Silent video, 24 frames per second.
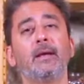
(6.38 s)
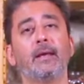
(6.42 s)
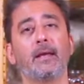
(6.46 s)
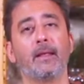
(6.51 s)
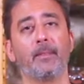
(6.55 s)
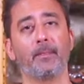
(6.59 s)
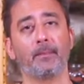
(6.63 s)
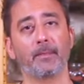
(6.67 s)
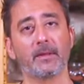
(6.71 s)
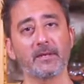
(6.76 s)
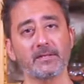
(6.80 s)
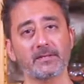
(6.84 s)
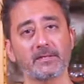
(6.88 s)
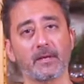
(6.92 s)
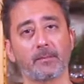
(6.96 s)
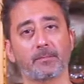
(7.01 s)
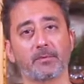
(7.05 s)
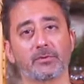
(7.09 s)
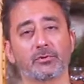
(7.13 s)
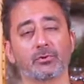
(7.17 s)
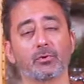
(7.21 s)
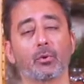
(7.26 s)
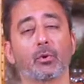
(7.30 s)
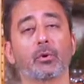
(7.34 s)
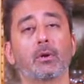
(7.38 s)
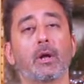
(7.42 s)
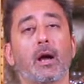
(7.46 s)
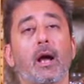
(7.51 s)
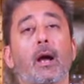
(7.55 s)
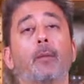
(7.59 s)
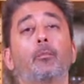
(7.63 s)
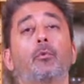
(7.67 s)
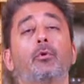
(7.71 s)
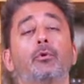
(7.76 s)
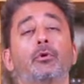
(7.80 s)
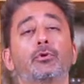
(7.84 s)
In this episode,
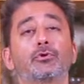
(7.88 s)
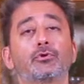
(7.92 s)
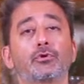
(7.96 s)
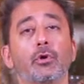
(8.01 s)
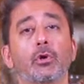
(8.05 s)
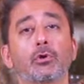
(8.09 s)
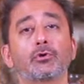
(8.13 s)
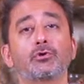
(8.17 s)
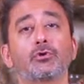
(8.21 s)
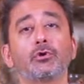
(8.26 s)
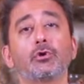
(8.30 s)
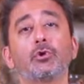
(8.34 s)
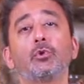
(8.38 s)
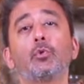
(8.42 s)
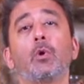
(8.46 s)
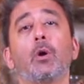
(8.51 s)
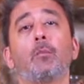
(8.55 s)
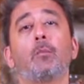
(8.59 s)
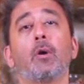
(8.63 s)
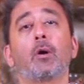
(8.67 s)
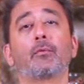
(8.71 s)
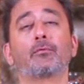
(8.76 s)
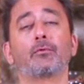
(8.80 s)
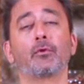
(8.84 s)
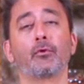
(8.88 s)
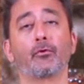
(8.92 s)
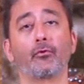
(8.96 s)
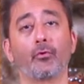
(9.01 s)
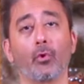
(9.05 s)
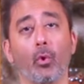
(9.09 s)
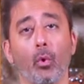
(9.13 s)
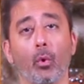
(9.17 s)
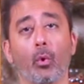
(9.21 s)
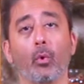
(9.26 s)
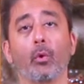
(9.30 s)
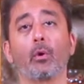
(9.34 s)
I'm going to talk to you about the
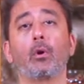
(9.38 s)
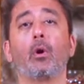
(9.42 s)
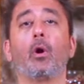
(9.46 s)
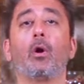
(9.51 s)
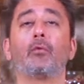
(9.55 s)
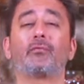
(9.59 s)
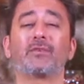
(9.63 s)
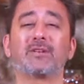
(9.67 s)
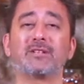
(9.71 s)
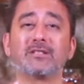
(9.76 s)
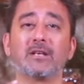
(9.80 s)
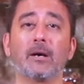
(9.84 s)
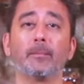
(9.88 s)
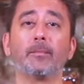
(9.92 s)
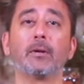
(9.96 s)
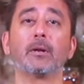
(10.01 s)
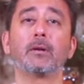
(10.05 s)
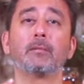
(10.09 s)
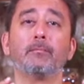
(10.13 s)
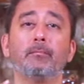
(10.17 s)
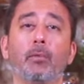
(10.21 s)
role of a double